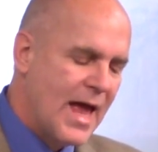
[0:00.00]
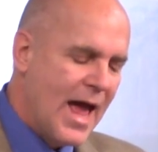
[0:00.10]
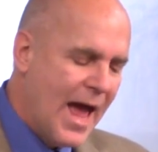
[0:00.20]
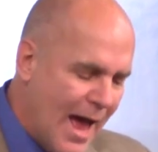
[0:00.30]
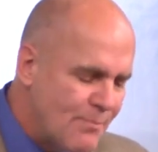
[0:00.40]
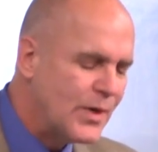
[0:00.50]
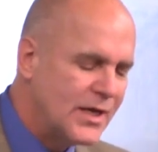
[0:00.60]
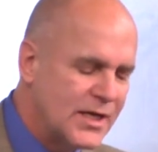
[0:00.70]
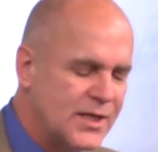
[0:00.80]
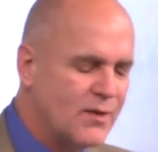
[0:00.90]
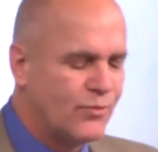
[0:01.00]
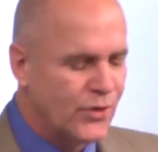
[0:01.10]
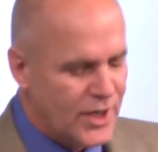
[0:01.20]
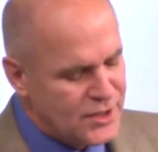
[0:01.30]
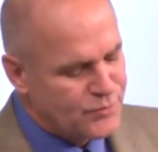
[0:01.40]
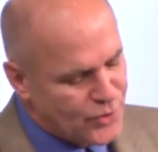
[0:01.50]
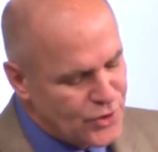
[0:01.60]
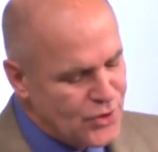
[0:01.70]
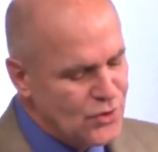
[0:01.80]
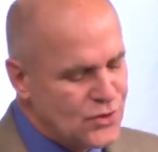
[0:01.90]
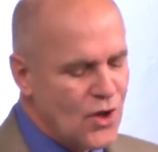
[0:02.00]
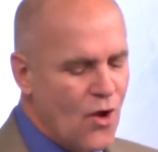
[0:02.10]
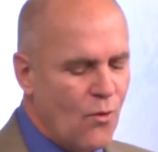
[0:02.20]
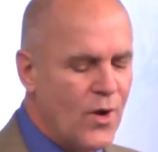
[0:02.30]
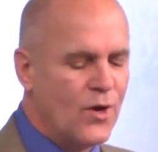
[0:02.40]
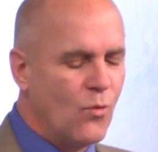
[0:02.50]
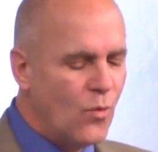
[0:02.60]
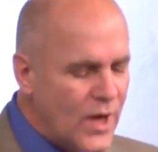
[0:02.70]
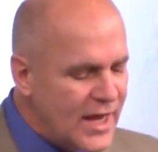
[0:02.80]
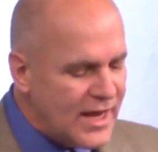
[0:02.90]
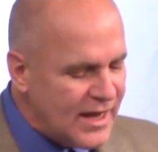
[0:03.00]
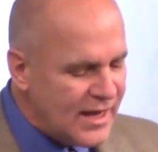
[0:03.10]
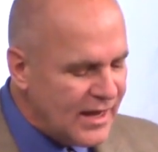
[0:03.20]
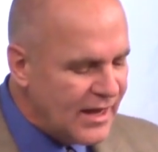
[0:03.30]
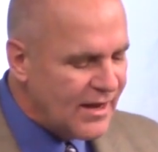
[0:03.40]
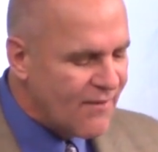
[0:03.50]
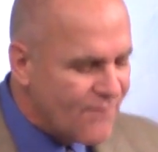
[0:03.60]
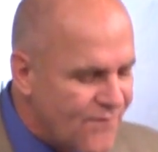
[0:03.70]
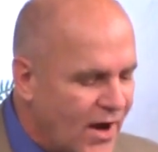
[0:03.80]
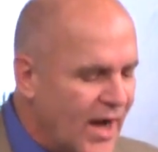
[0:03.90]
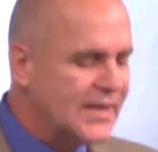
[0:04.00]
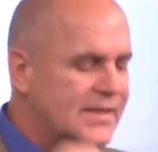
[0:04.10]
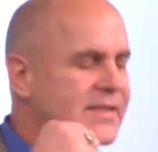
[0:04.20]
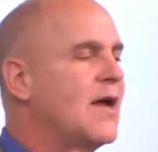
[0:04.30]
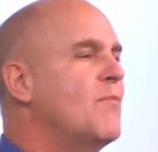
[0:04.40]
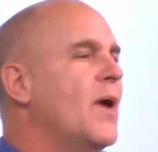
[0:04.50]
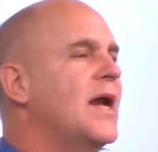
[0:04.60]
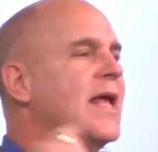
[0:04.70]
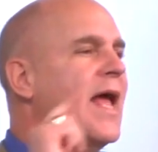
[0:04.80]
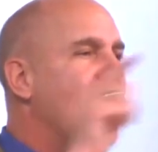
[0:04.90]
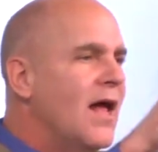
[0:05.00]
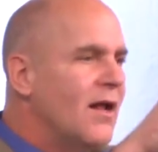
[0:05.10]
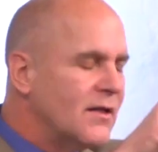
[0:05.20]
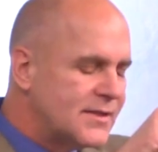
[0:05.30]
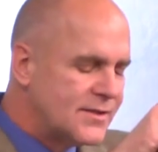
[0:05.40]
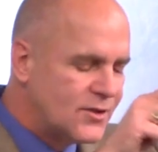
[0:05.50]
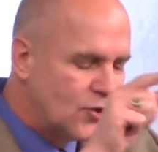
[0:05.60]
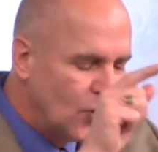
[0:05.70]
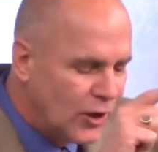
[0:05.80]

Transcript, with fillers: Happiness is produced when we find somebody else to